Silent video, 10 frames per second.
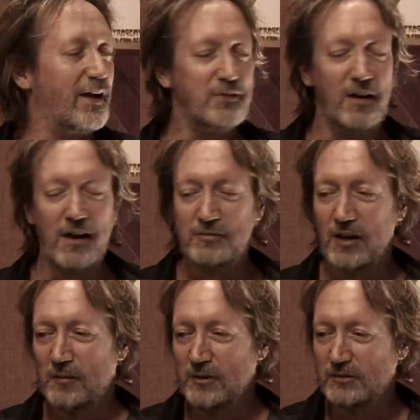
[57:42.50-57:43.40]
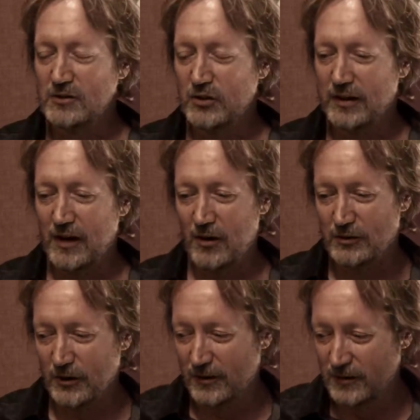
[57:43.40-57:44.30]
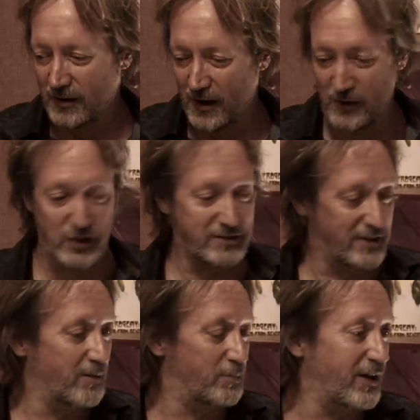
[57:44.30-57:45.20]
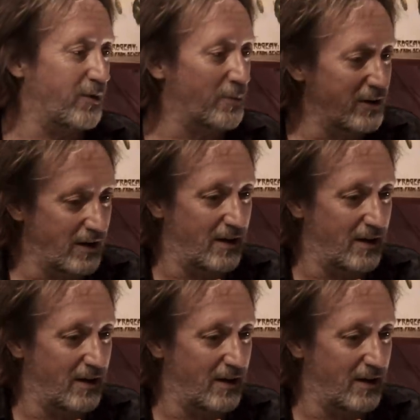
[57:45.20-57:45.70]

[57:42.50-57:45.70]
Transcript: have to laugh. Tommy's such a character, not just yes. in a player, but